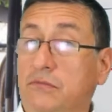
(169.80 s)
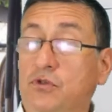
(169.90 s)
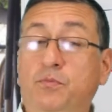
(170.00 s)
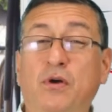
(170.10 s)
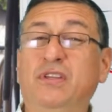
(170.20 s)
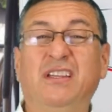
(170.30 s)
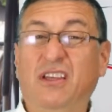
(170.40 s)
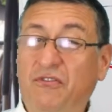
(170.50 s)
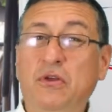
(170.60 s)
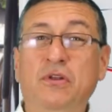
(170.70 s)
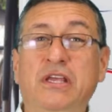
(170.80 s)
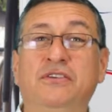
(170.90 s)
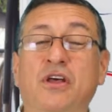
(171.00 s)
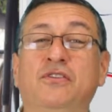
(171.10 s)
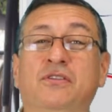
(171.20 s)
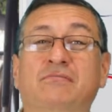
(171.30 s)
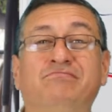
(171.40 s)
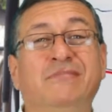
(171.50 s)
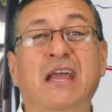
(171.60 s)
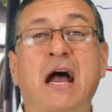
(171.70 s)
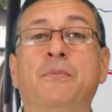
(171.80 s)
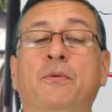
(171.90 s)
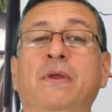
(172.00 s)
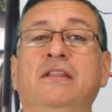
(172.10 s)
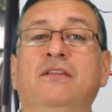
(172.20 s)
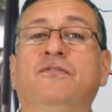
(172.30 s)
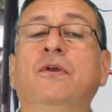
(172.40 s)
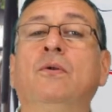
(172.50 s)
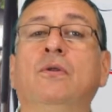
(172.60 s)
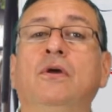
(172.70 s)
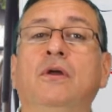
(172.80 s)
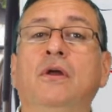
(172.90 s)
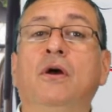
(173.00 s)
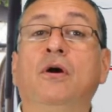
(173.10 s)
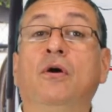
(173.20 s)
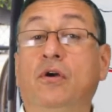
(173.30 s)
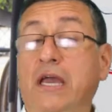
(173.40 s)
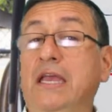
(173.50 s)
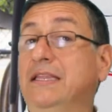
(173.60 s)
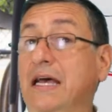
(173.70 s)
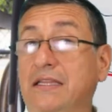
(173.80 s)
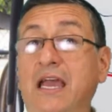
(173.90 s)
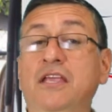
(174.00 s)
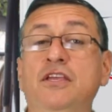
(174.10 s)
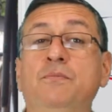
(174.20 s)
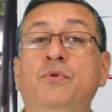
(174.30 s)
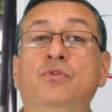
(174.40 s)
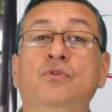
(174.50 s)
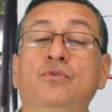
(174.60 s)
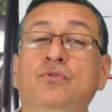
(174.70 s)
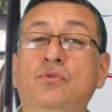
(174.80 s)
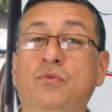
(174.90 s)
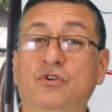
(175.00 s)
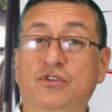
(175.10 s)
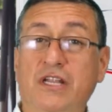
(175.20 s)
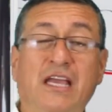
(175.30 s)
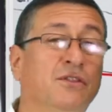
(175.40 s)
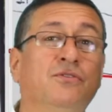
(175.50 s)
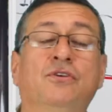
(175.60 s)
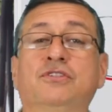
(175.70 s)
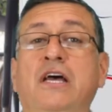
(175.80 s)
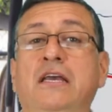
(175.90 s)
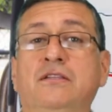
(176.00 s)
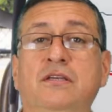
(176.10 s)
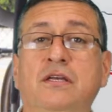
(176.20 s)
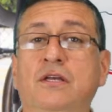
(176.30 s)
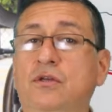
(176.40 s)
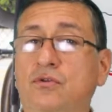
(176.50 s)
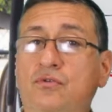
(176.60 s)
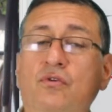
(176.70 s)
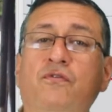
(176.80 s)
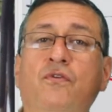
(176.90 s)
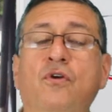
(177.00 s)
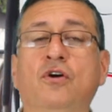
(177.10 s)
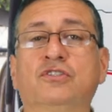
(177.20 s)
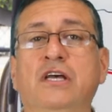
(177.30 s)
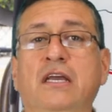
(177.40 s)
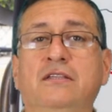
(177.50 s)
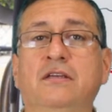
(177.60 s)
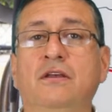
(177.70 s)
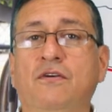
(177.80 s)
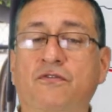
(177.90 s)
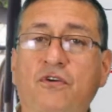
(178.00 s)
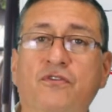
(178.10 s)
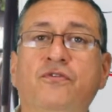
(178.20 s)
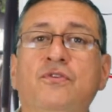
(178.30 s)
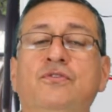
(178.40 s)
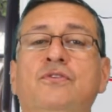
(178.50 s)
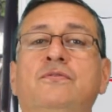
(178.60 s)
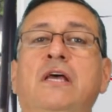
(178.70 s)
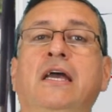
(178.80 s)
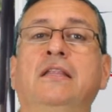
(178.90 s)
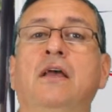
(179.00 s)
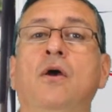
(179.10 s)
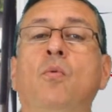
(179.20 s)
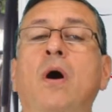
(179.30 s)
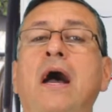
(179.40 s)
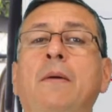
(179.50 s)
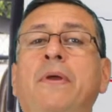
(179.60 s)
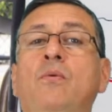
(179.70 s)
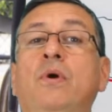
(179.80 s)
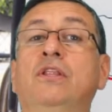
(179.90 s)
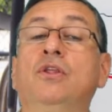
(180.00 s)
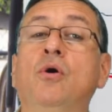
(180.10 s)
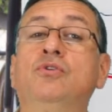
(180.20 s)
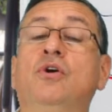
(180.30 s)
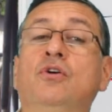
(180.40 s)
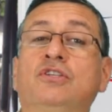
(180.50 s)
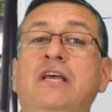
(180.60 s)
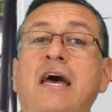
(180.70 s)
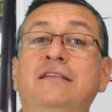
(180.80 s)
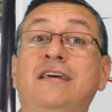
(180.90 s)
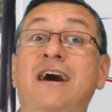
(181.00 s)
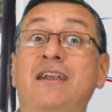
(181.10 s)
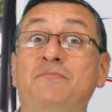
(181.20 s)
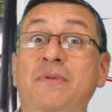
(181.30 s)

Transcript: Suppose that the fuel is not the appropriated fuel. Okay, that engine produces too much nitrous oxide, sulfur oxide, phosphorus oxide, what happens when those oxides are